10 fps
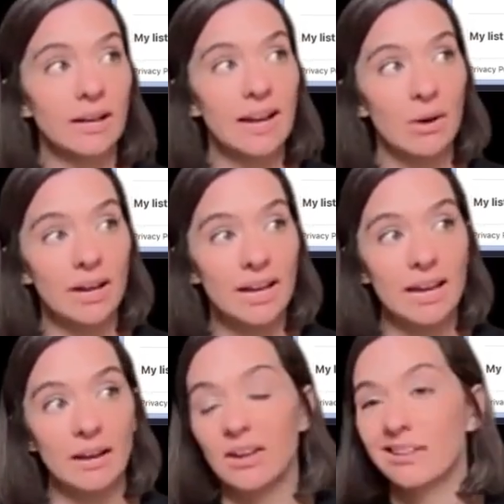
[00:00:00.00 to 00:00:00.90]
Now,
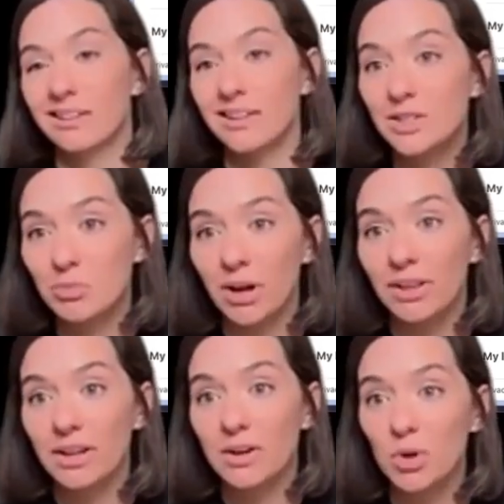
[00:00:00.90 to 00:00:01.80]
again, this is
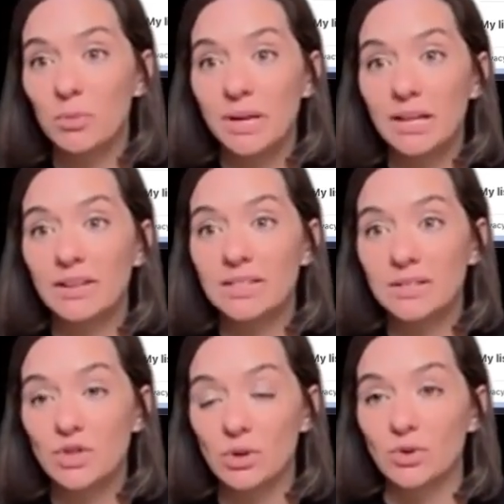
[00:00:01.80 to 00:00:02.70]
probably going to pull me a list
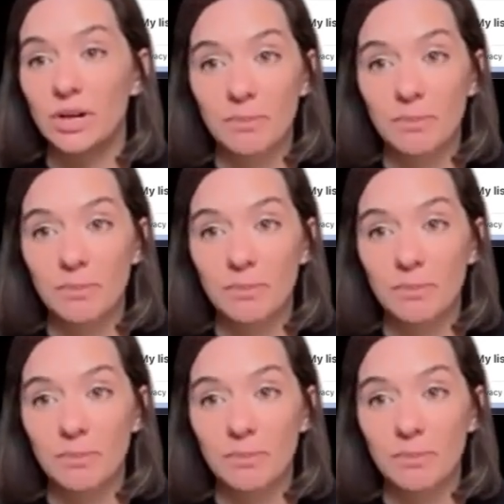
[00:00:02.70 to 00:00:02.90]
of children.